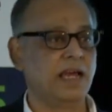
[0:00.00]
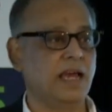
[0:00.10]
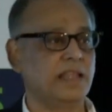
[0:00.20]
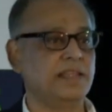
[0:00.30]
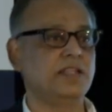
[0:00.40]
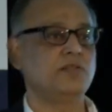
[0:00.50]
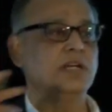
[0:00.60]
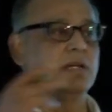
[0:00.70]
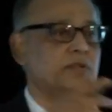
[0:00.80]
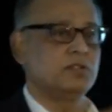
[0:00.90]
and then you are
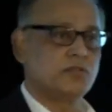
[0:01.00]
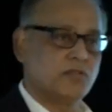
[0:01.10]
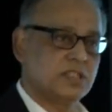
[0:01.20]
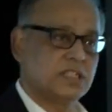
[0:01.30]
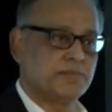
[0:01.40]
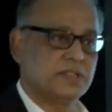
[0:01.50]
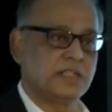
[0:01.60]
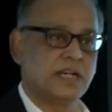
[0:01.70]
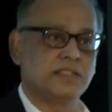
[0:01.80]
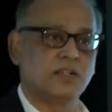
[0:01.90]
able to
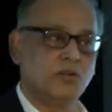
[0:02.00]
cross-subsidize a